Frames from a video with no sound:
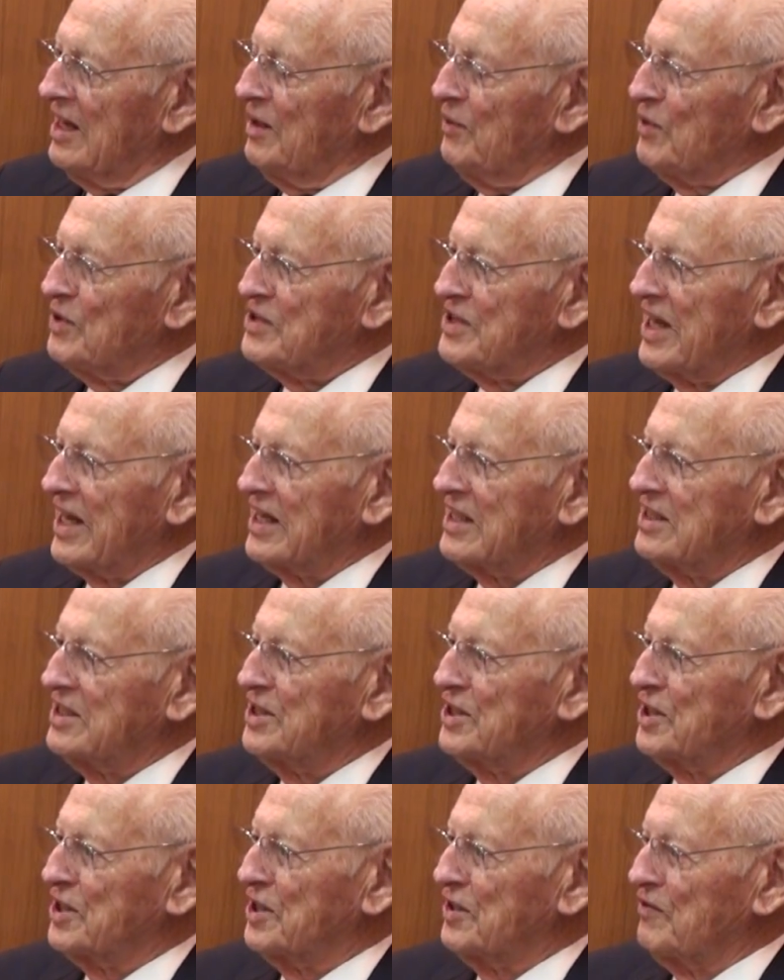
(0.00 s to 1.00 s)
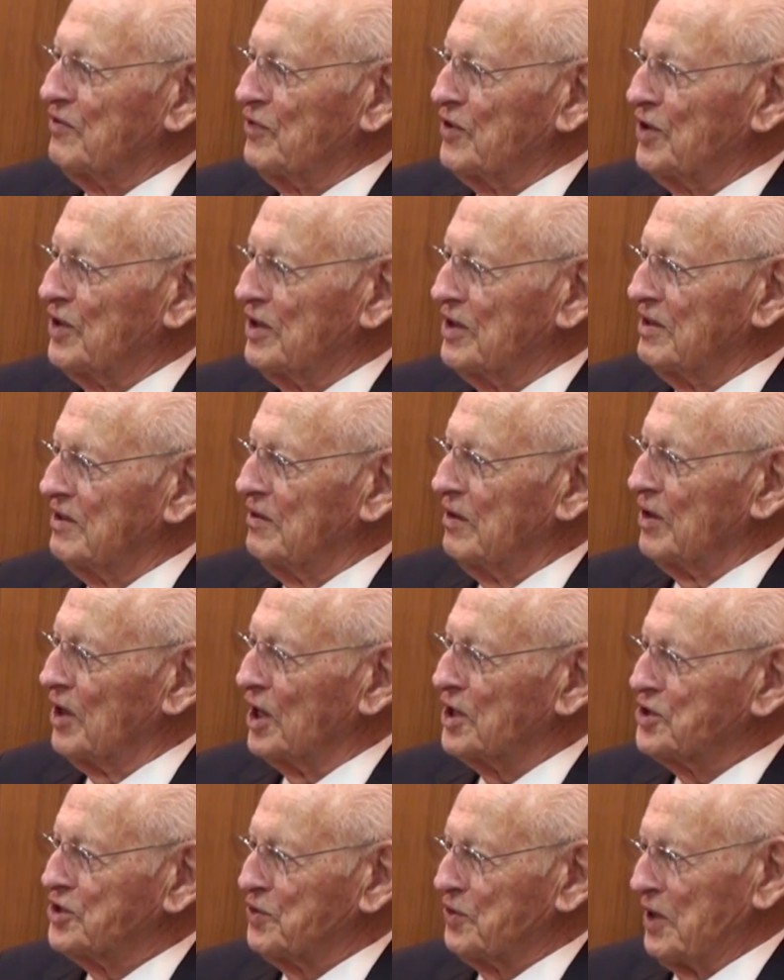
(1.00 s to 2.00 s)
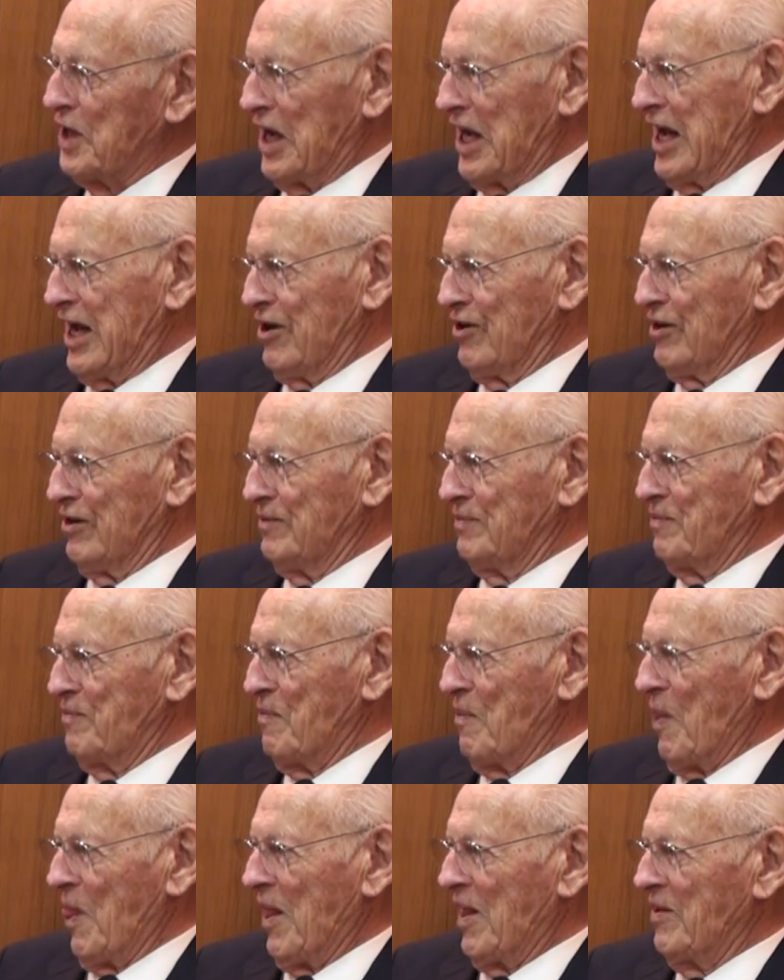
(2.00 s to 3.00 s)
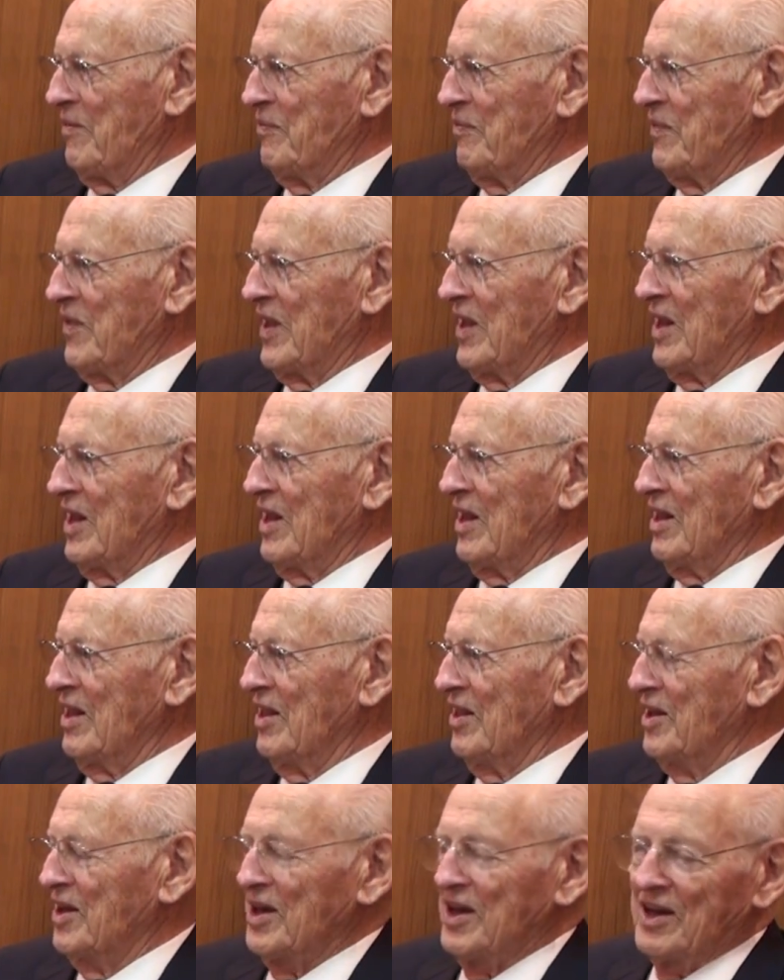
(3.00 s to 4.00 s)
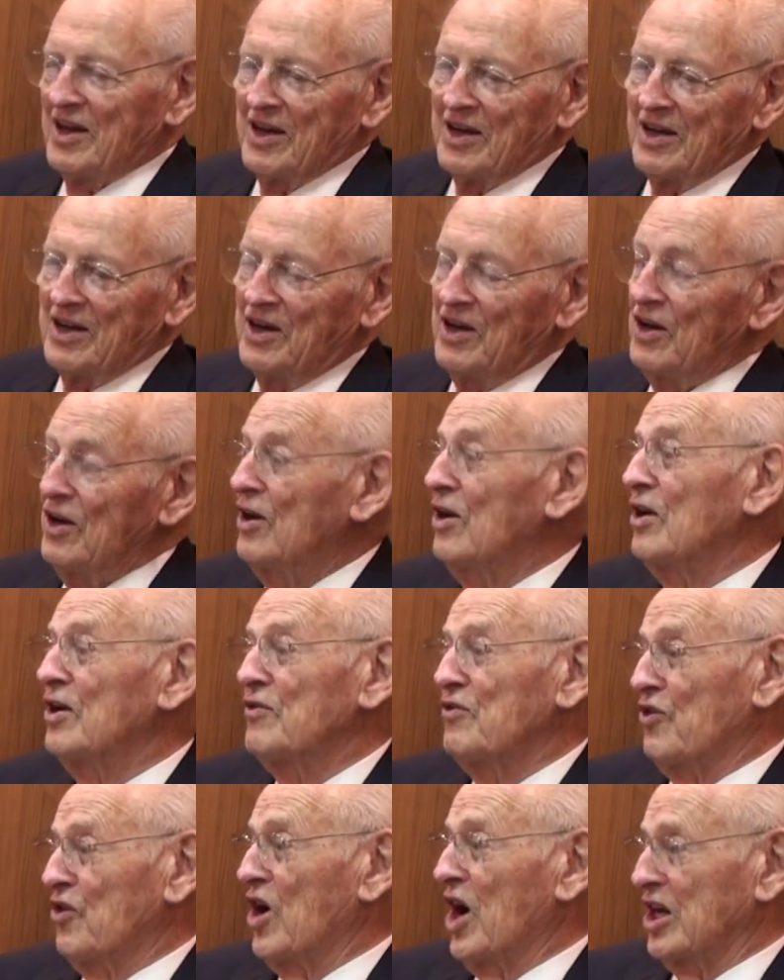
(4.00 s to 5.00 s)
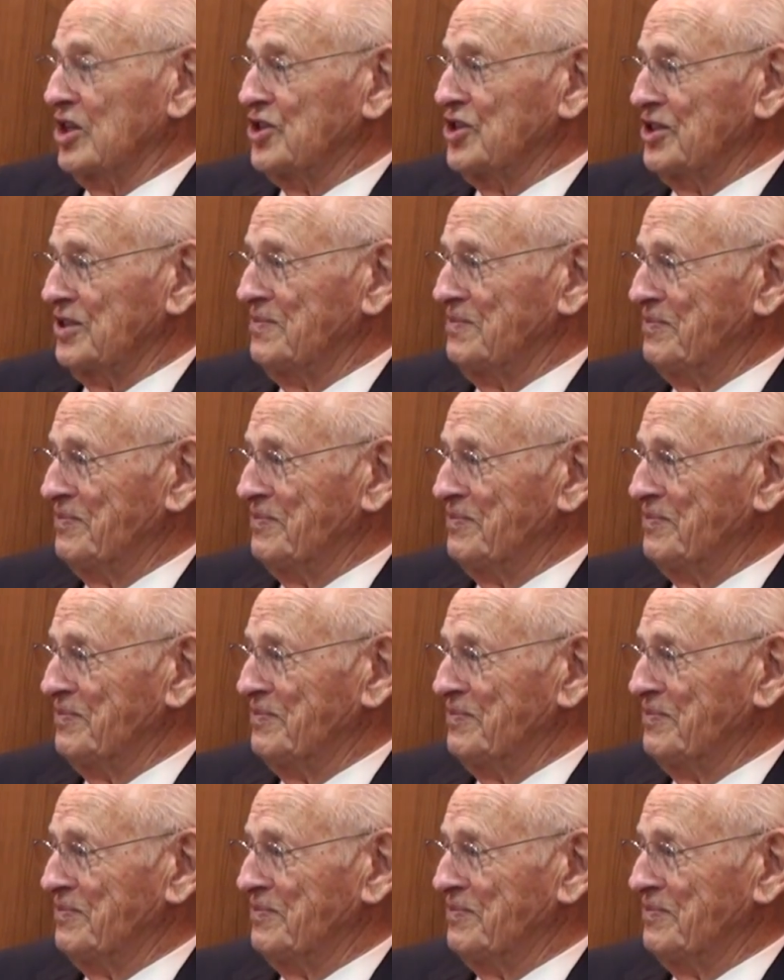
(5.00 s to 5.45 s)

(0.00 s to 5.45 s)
was actually a converted luxury liner, the Ile-de-France,